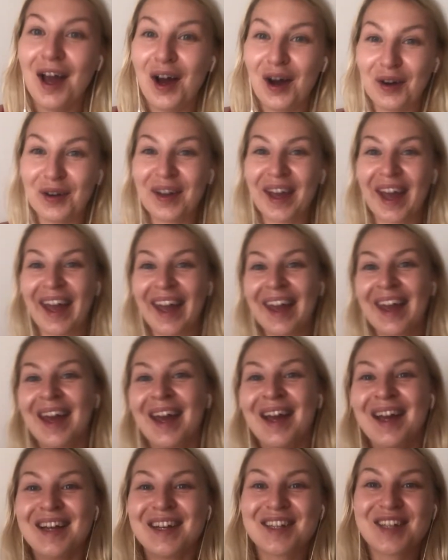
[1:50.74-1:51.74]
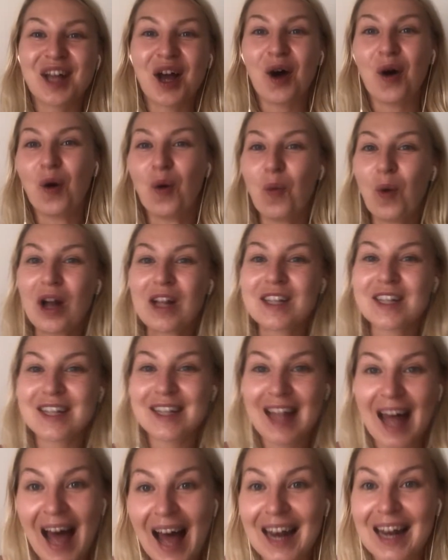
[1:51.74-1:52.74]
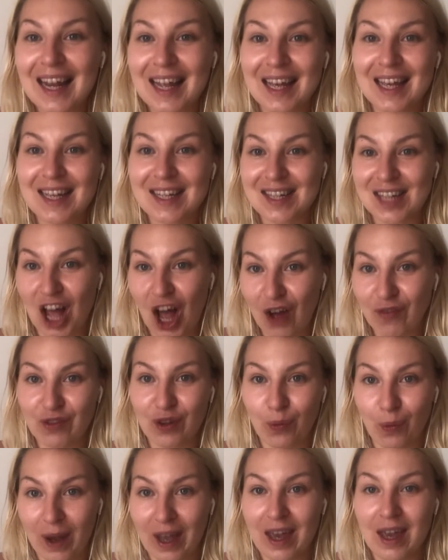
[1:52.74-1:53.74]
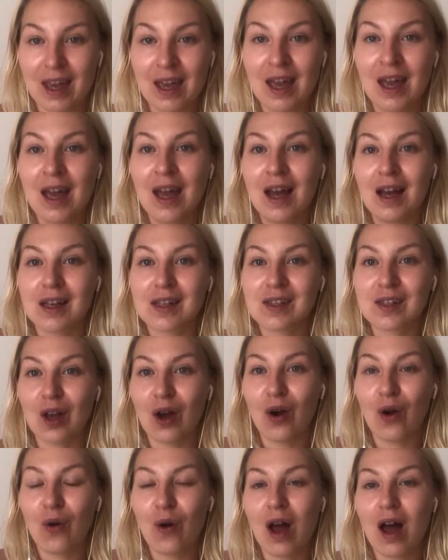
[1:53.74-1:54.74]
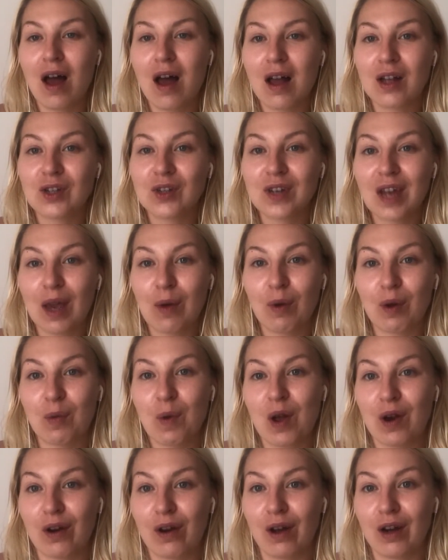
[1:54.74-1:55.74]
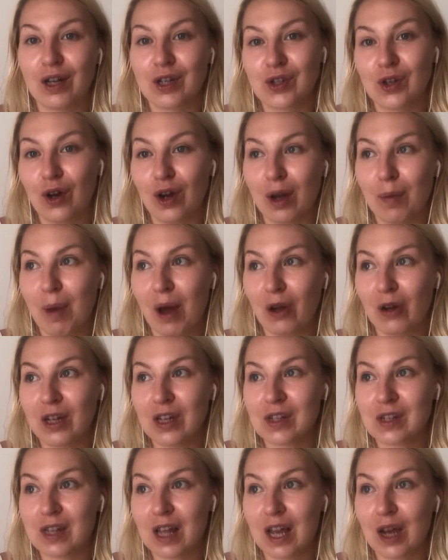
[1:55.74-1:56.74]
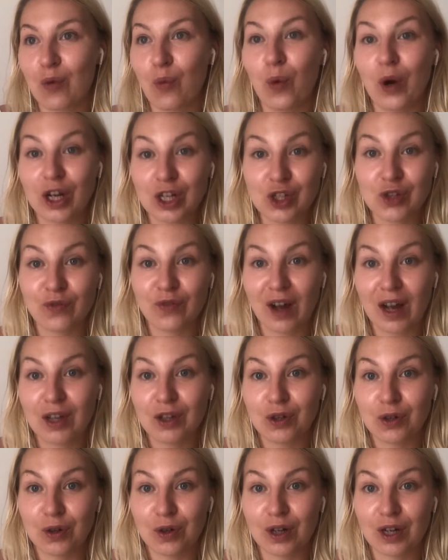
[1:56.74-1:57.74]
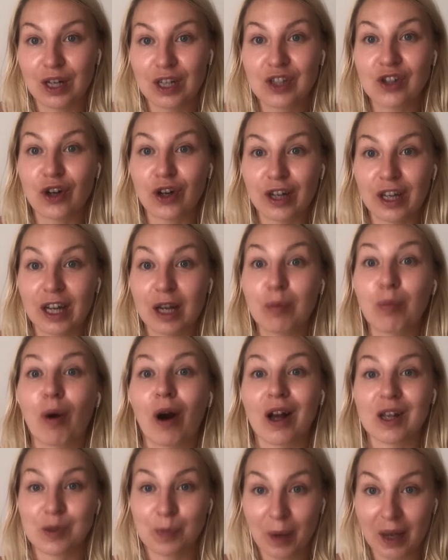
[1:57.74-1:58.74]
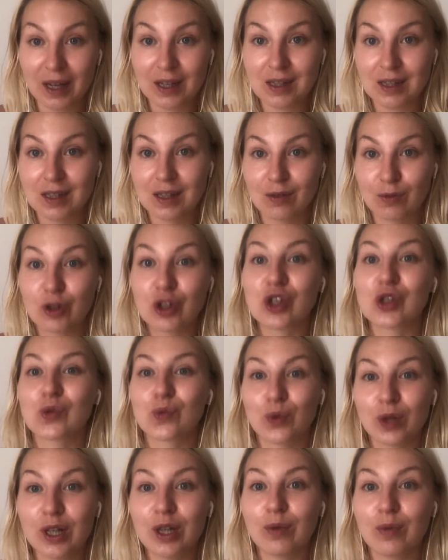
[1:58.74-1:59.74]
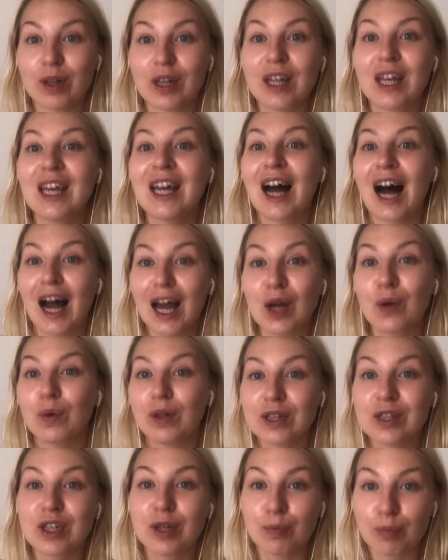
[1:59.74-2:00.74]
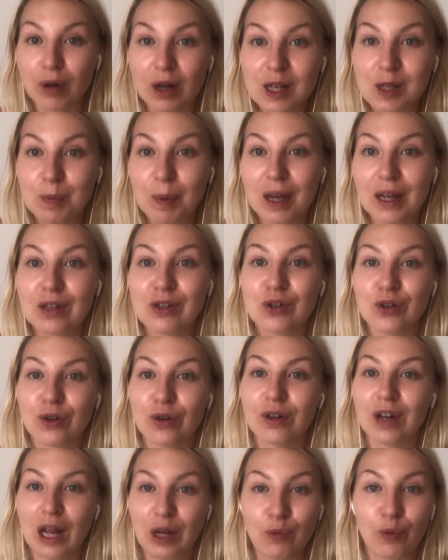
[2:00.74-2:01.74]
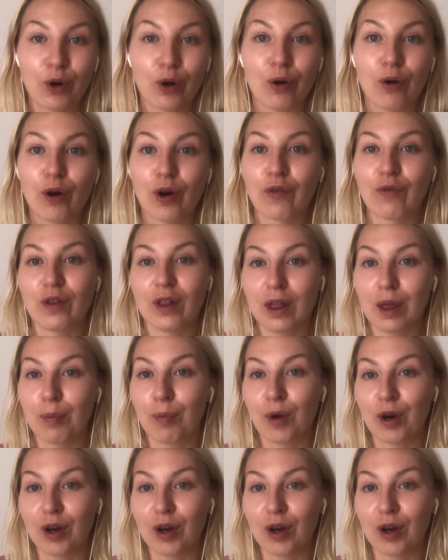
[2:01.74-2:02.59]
okay? So once that is off the way, so today what we are going to talk about is like where to find your targeted prospect, which is really high quality prospect to your network or affiliate